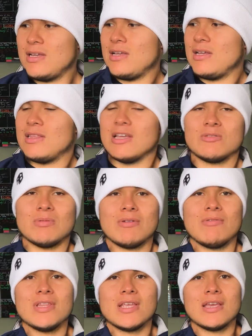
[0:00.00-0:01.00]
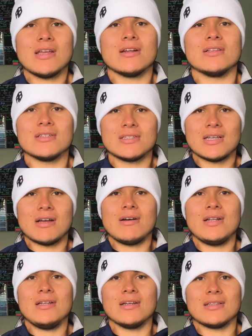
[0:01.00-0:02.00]
That's my running gear. This is how I
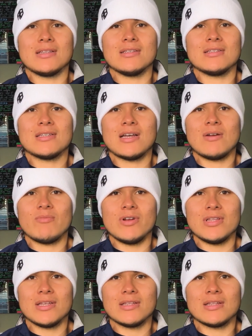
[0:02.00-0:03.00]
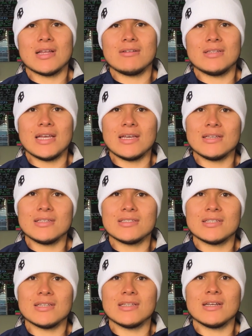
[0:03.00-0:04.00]
look. This is how I'm running nowadays
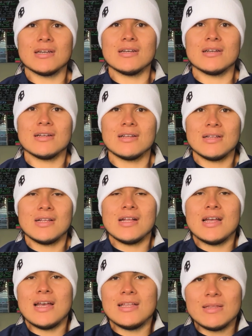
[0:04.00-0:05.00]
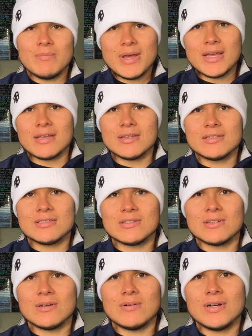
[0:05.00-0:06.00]
in the Bay.
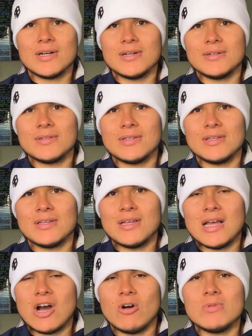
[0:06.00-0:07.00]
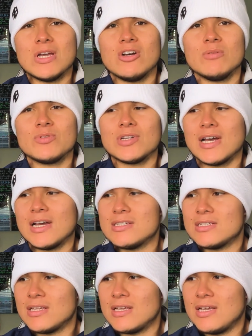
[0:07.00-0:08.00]
So I hope that helps you guys.